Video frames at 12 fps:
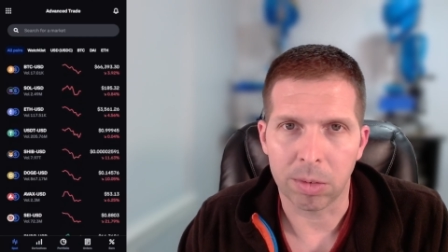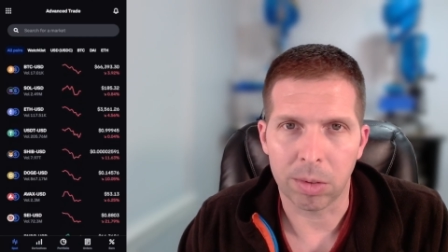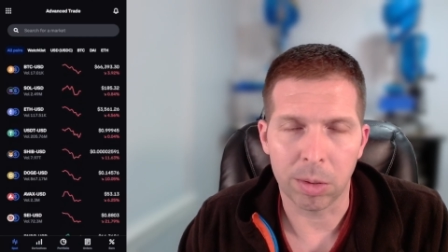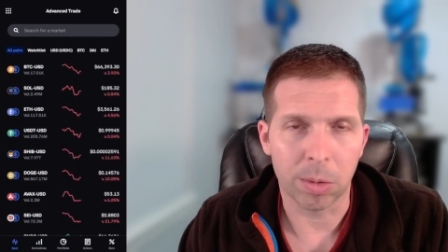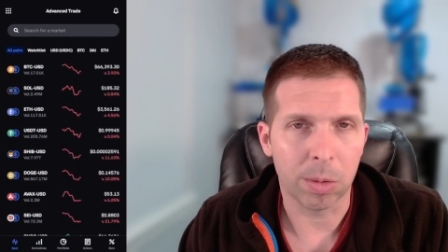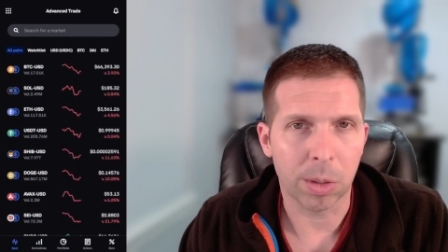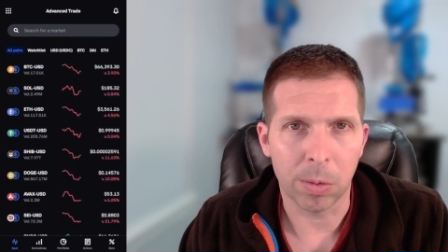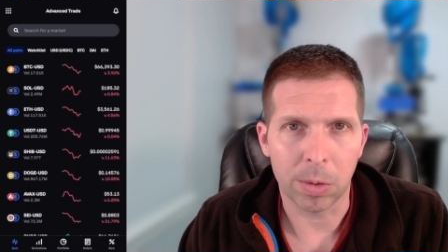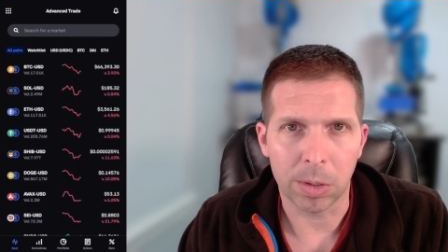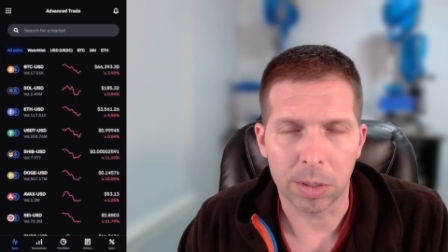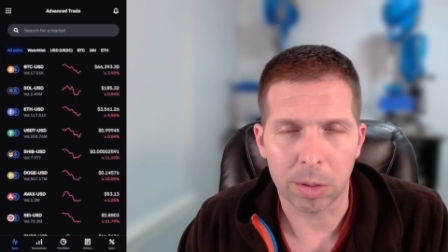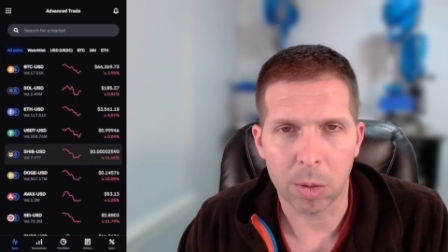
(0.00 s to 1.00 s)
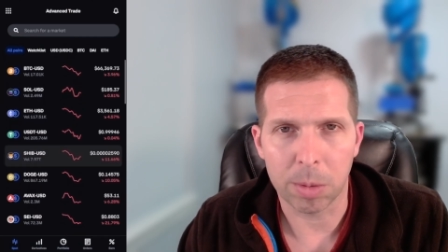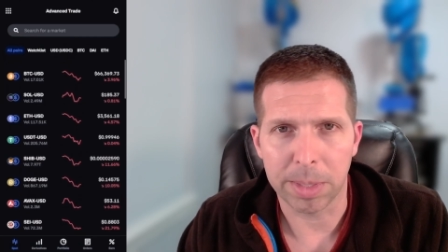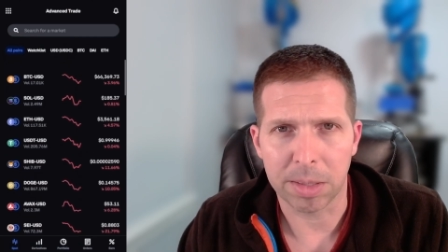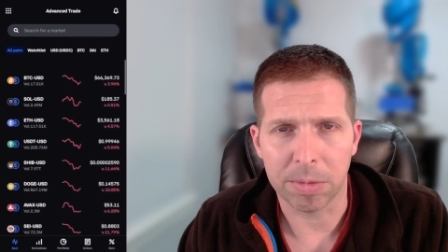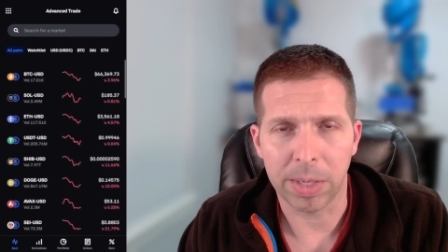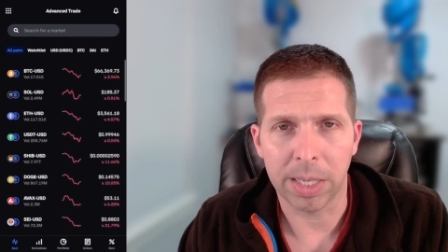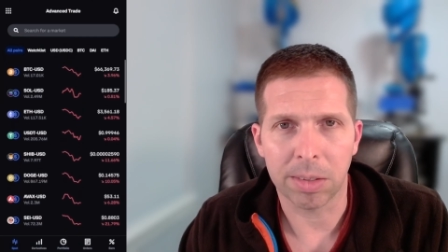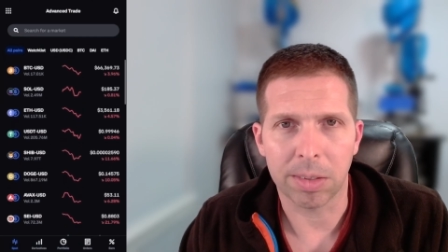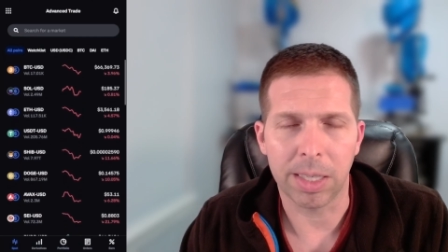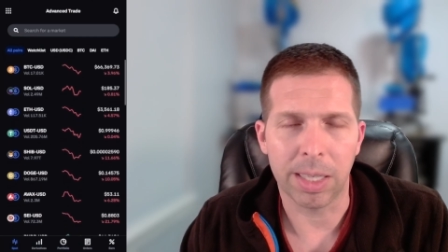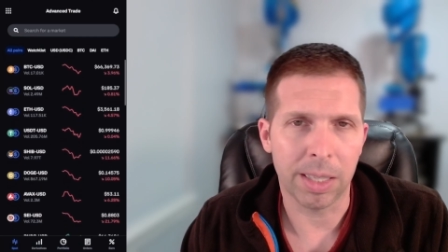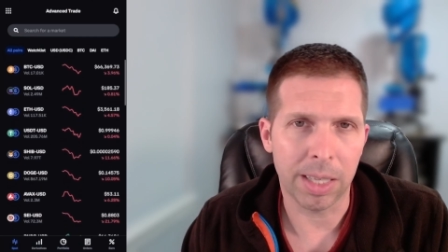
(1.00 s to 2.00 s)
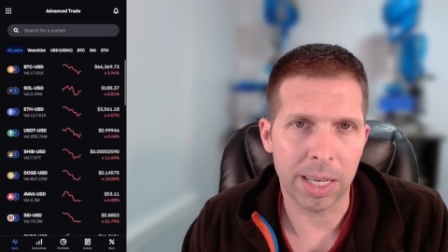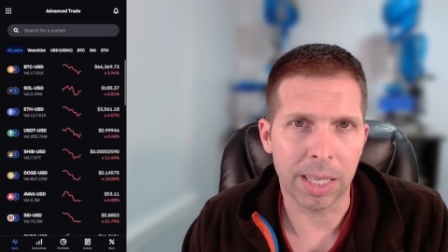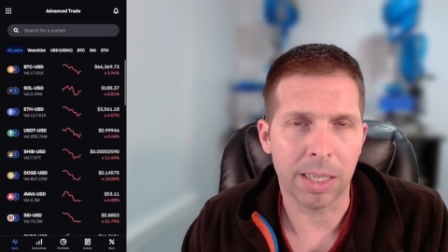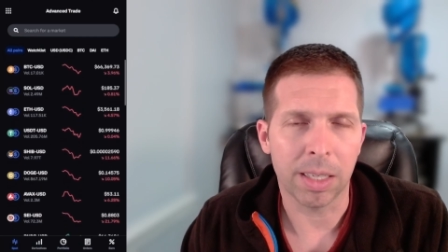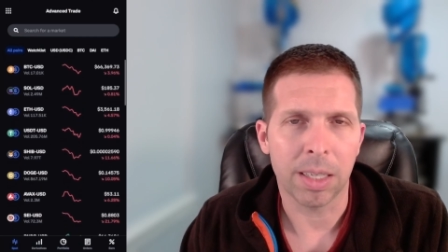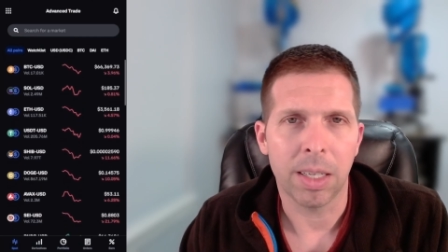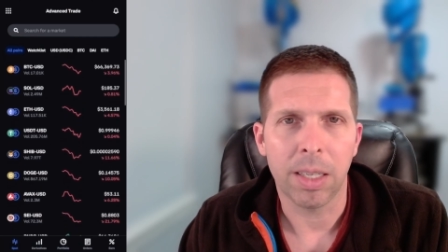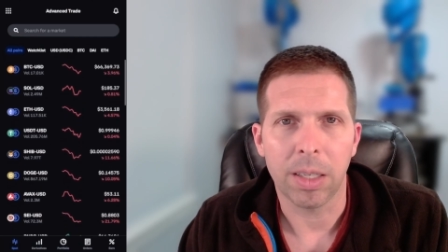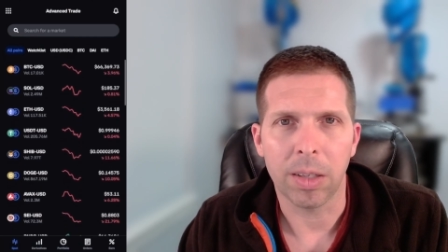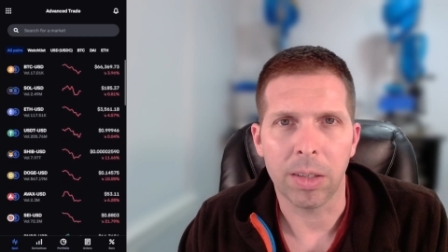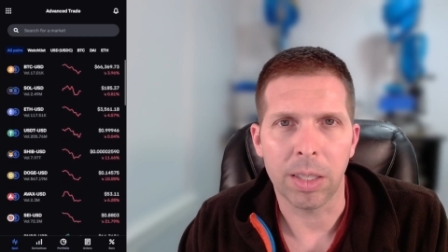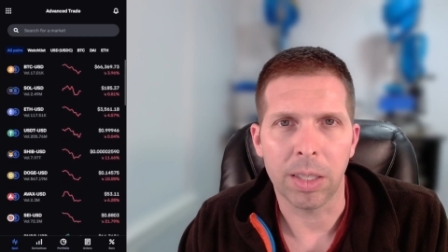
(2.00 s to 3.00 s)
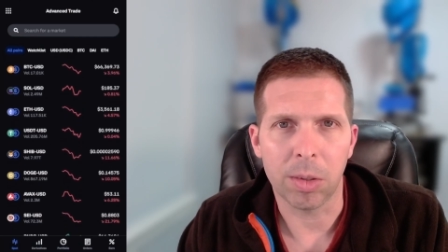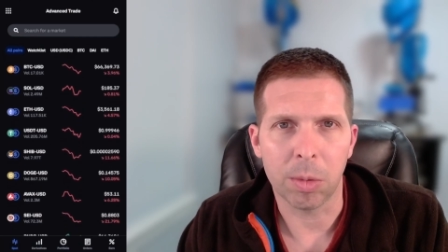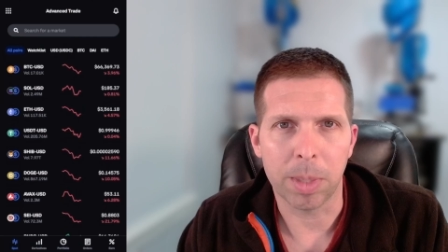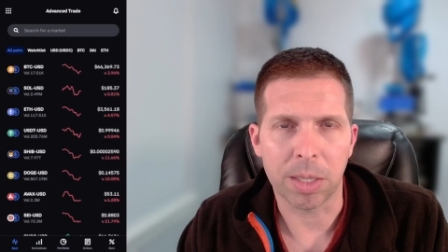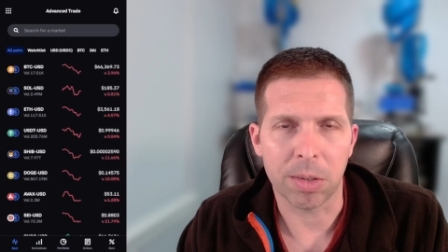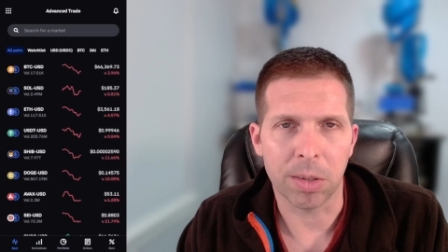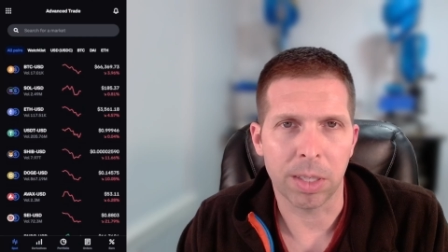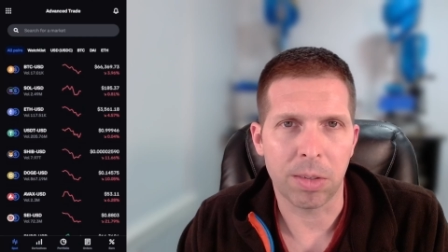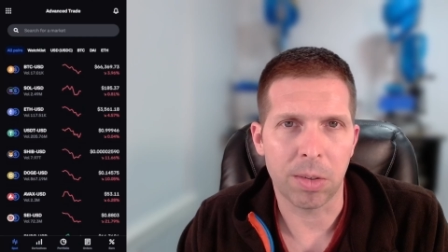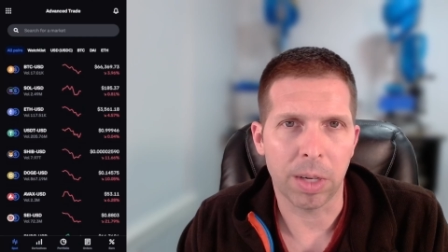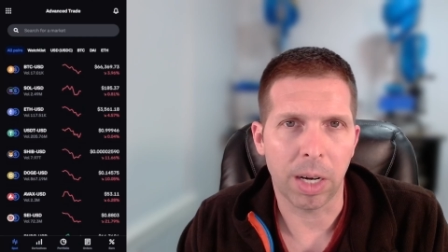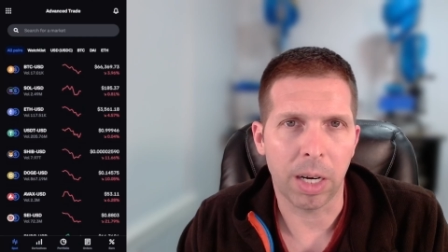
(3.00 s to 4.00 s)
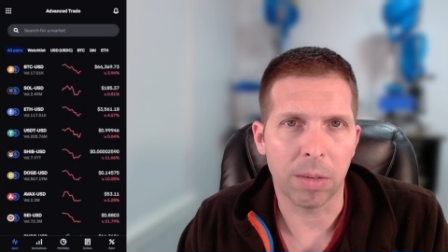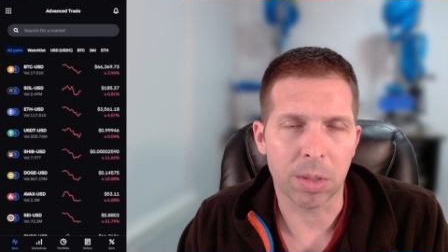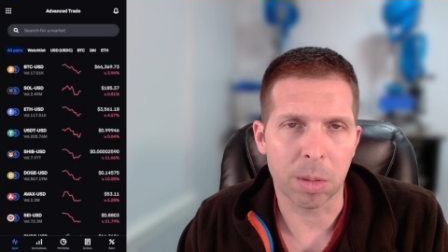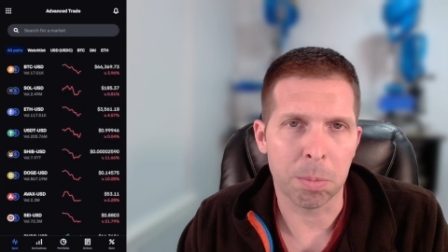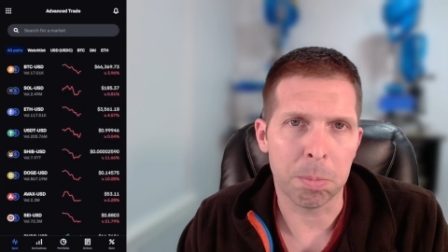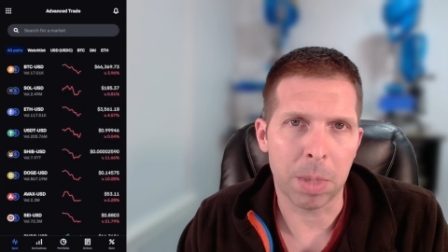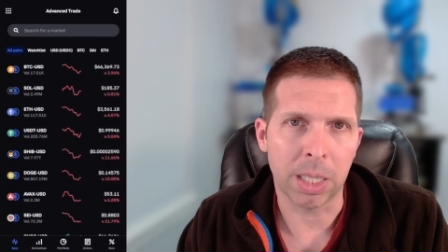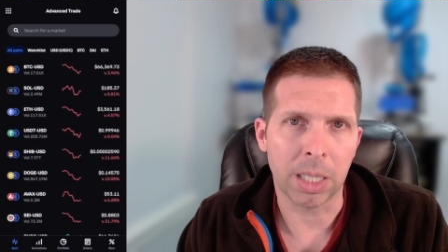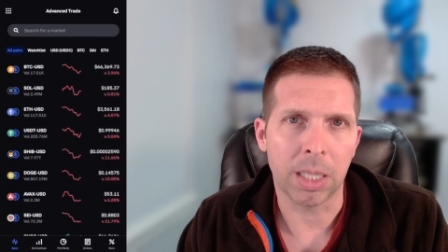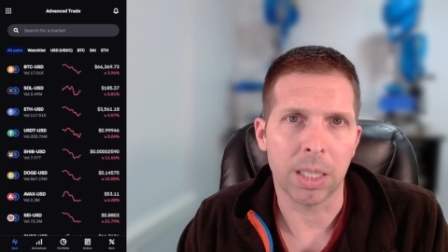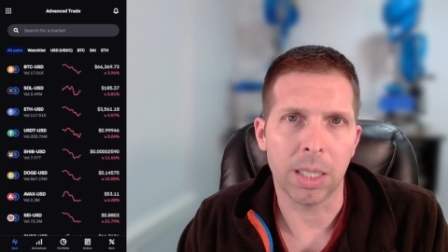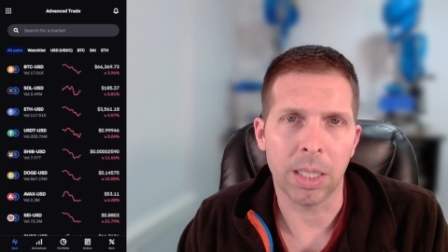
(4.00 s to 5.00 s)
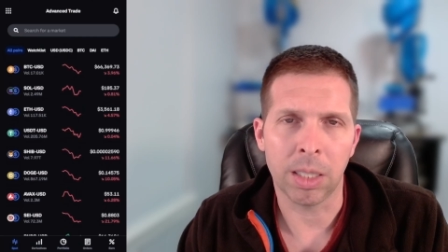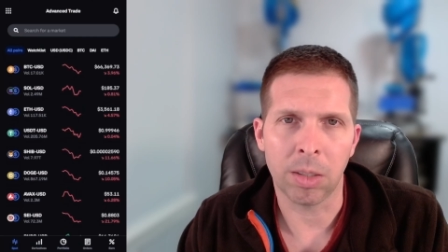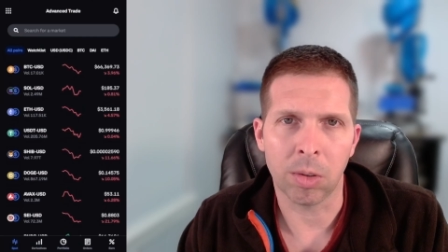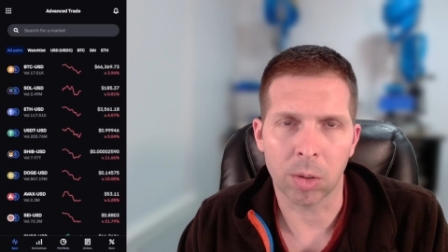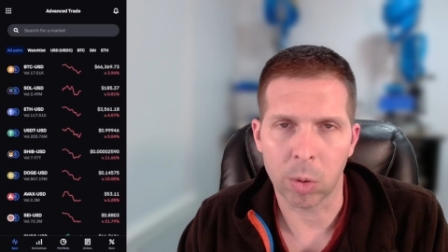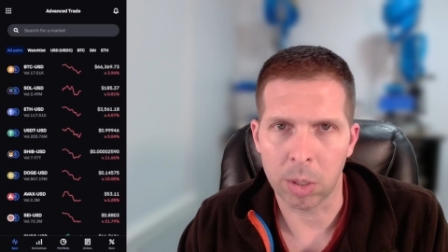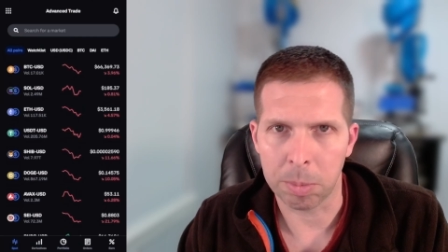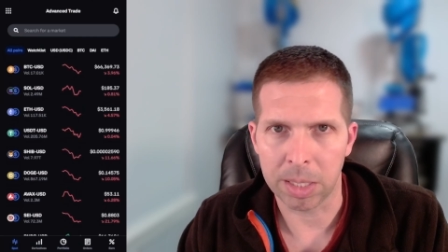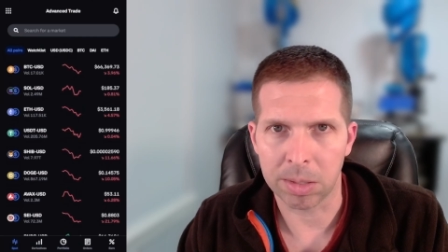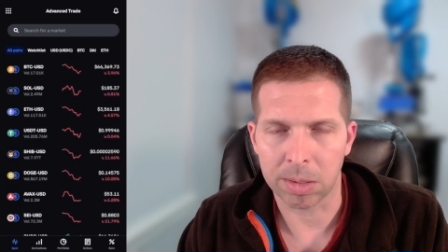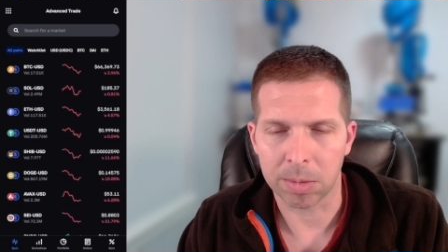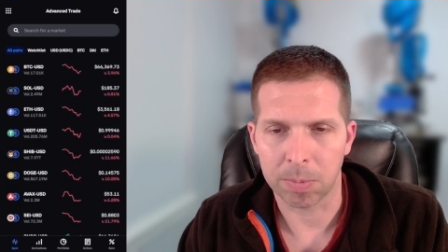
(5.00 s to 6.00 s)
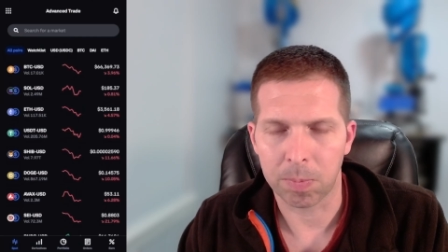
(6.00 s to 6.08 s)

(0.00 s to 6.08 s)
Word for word: Two, go into a Coinbase Advanced, and then you need to make sure that you have some money in your Coinbase